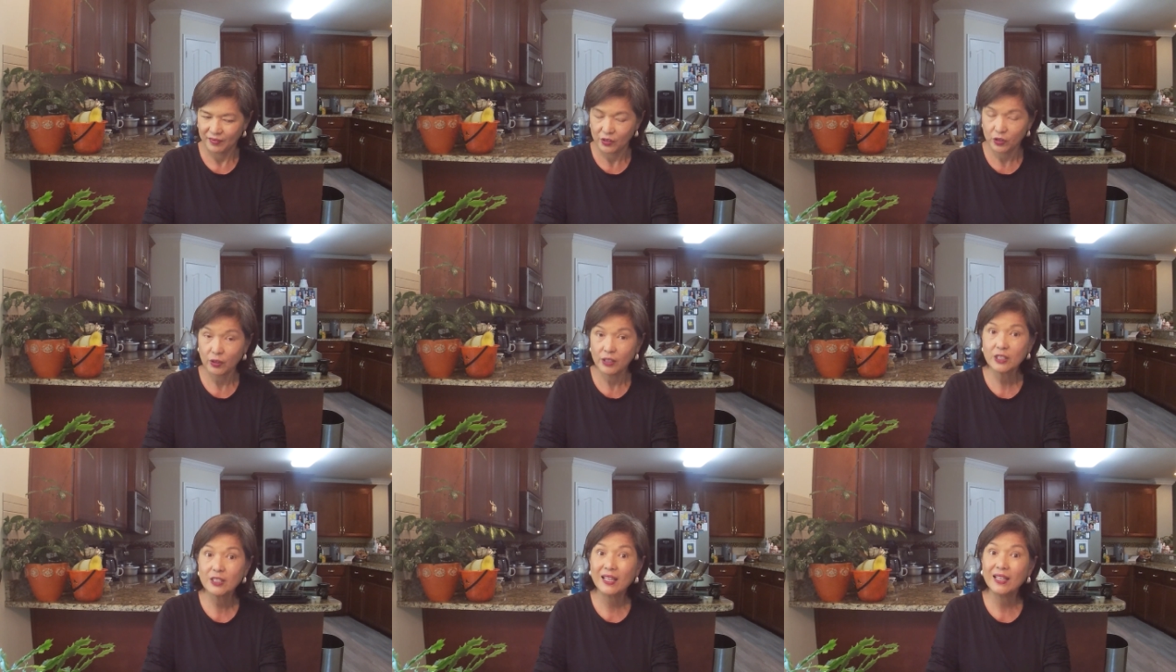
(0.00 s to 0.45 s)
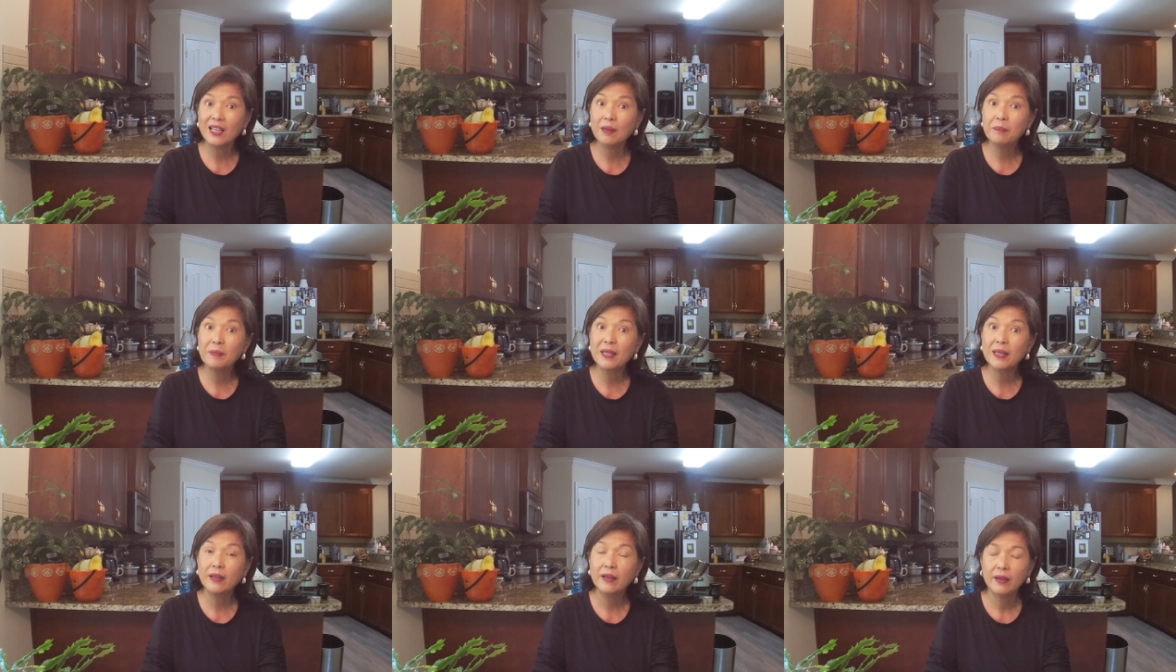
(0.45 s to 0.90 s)
So it's going
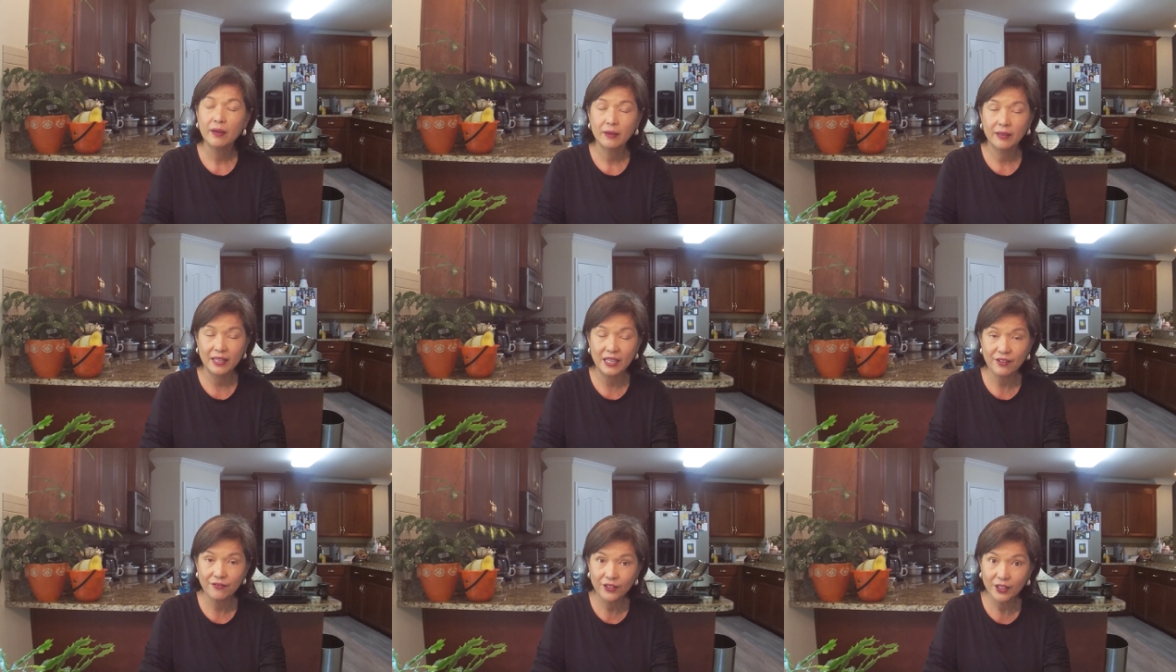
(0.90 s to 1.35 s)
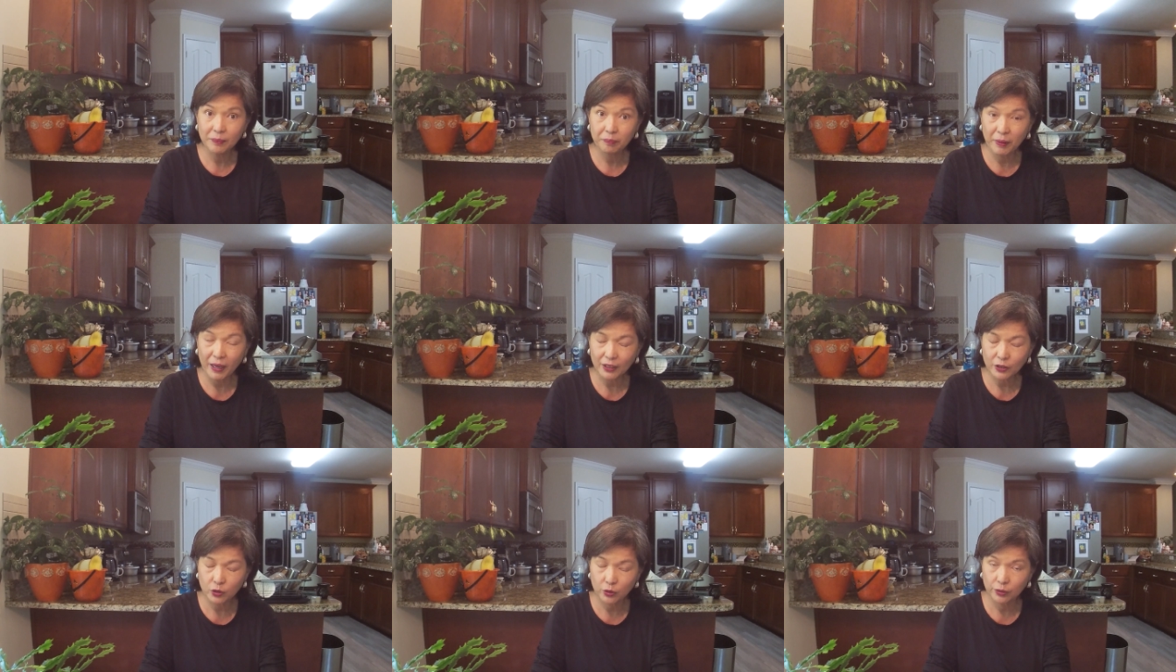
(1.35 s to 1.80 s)
to be
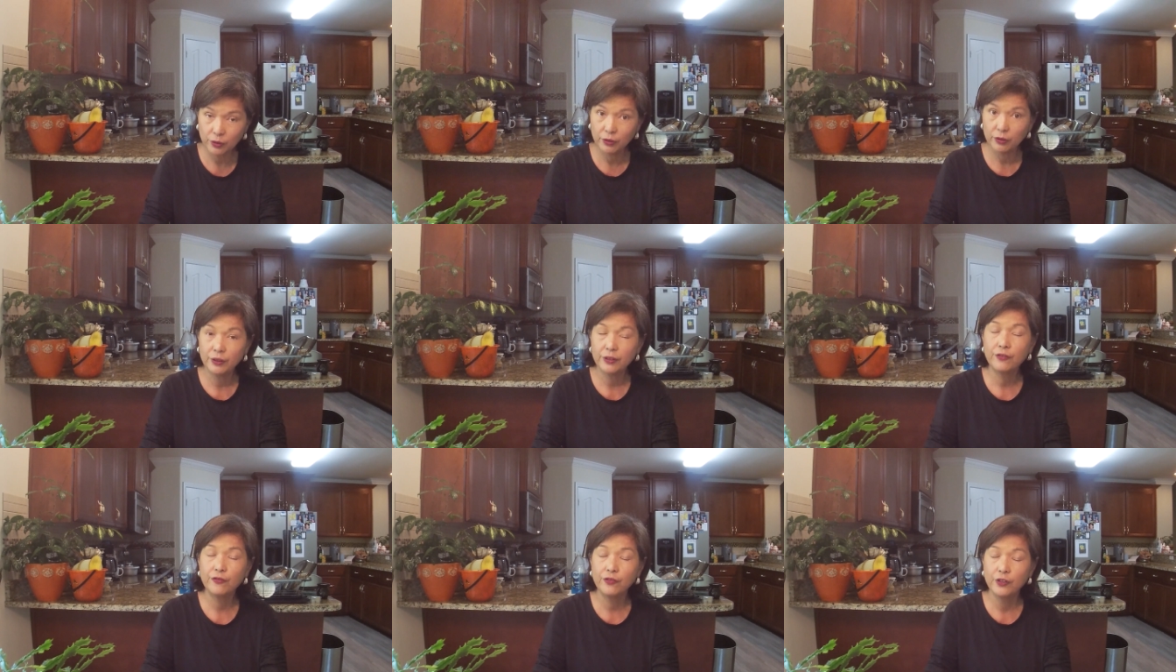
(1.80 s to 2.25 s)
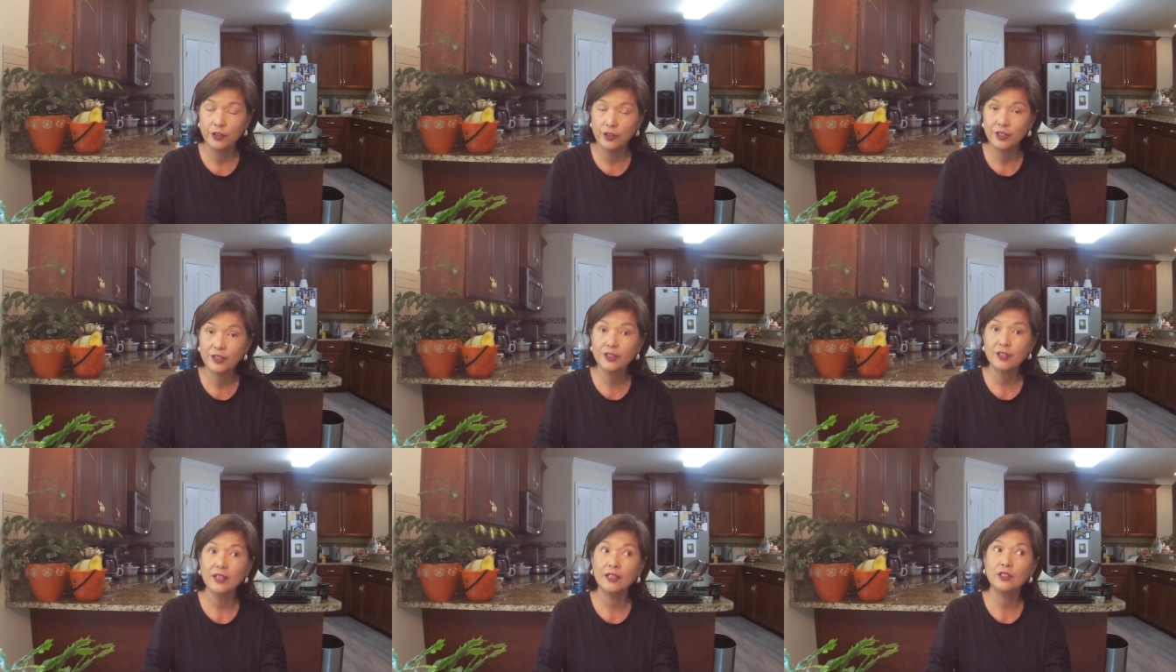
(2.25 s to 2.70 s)
given back to you if you
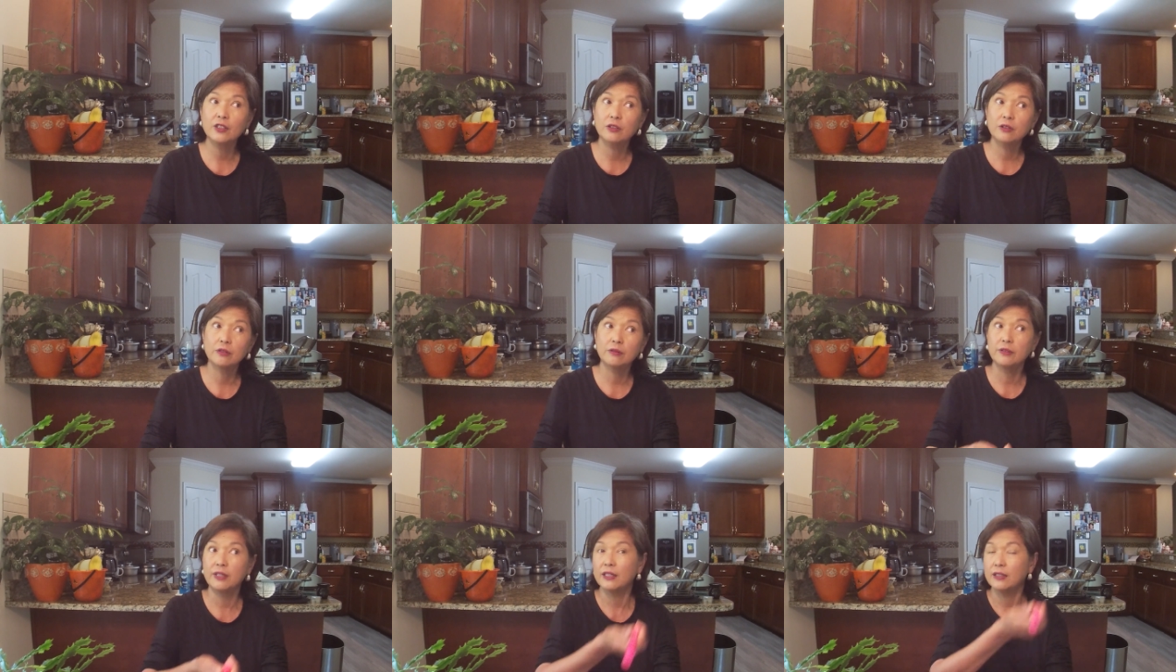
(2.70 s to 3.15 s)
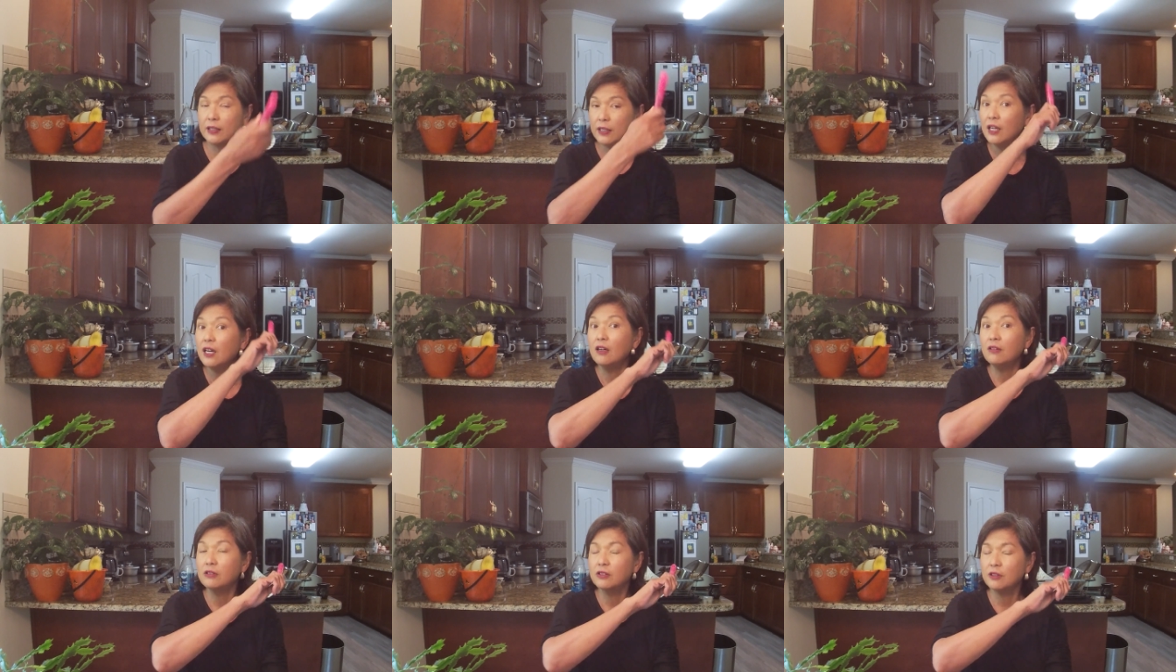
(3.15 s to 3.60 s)
decide to get
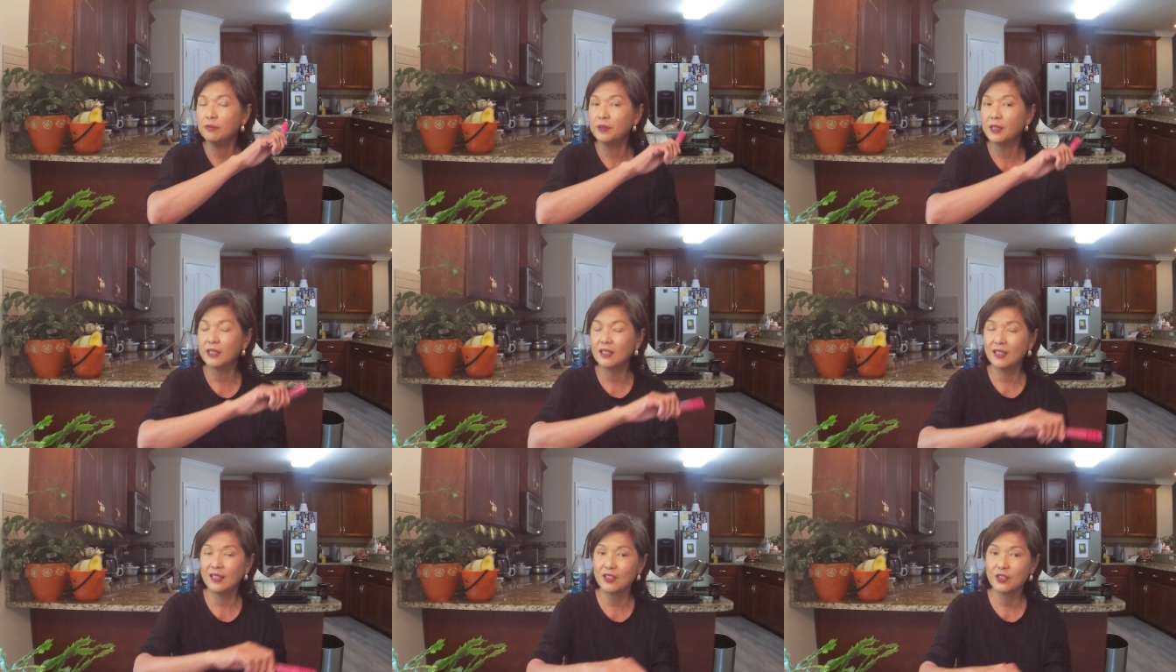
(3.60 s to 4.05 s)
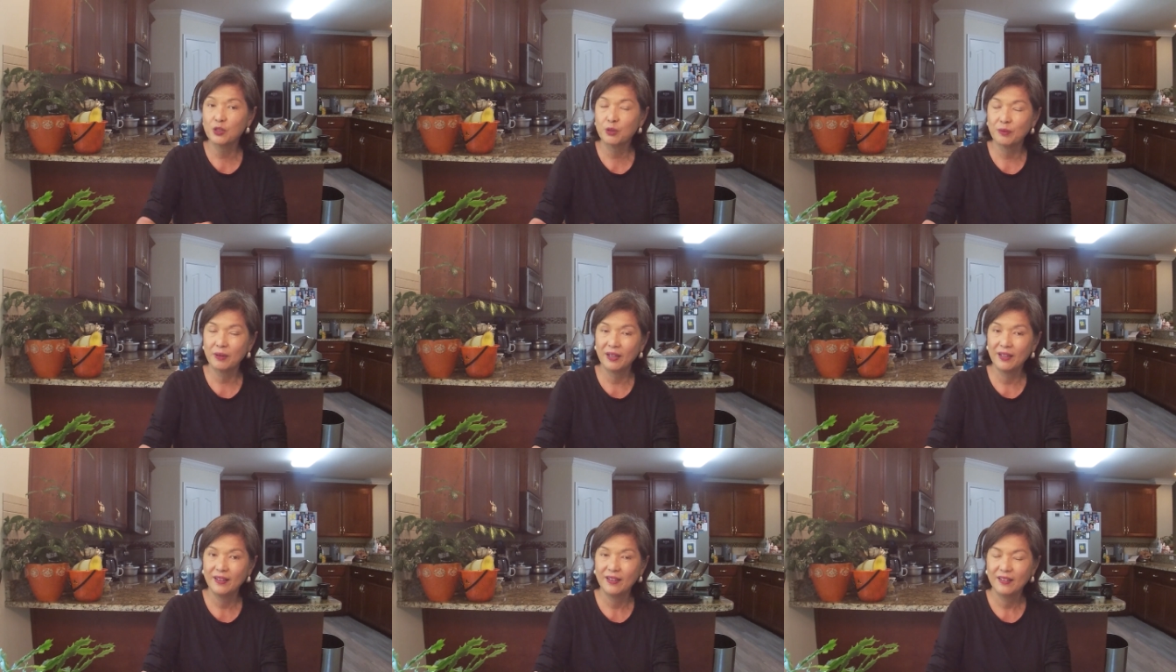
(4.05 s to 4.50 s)
out of the
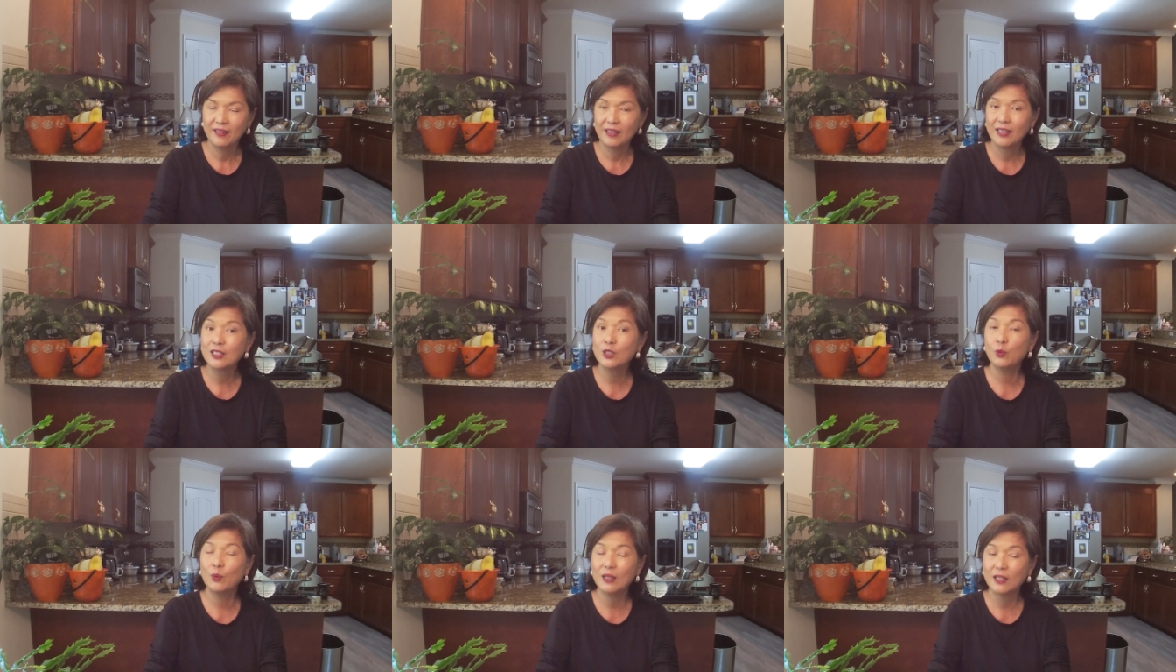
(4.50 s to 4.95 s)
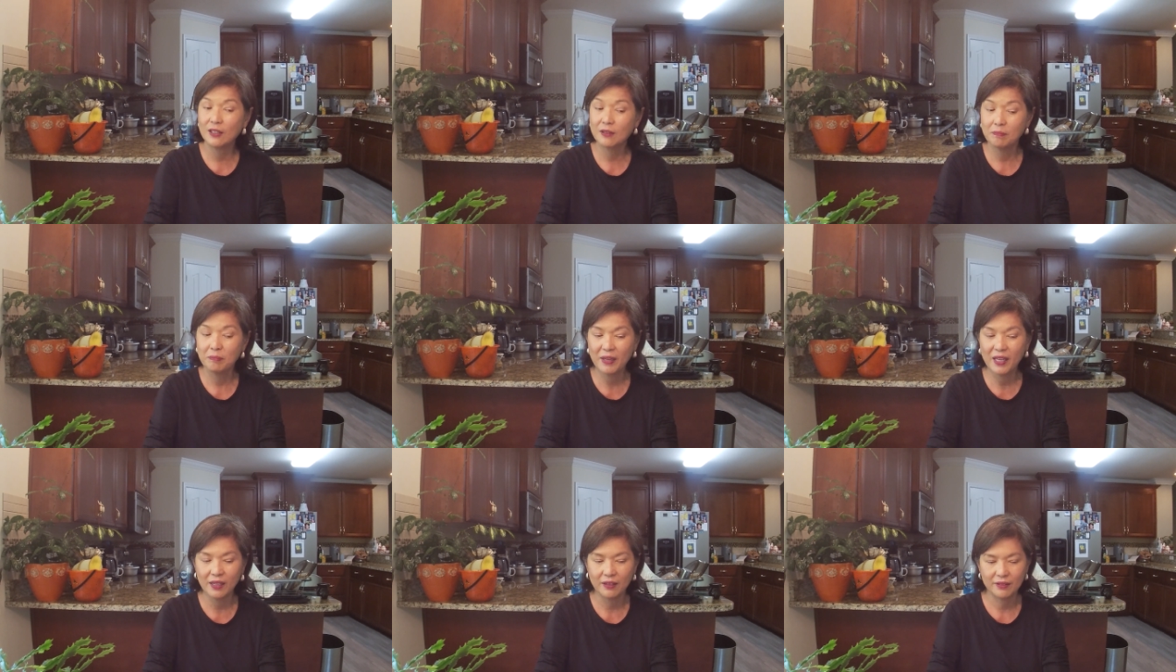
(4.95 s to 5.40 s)
country. That's what it
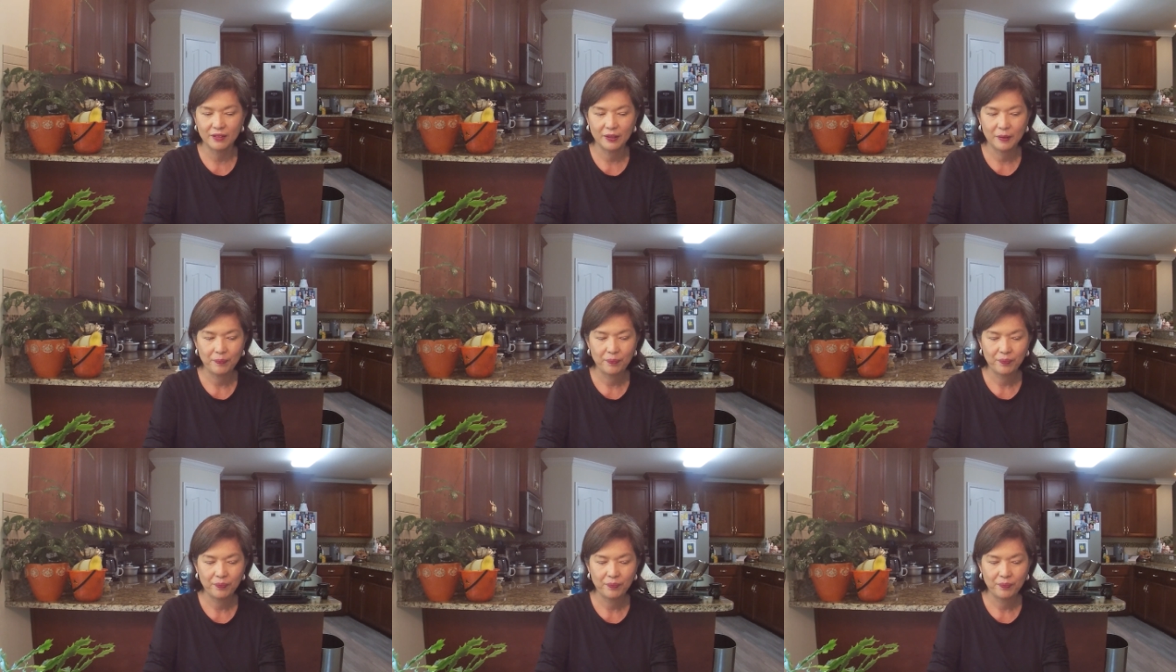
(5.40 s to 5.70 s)
meant.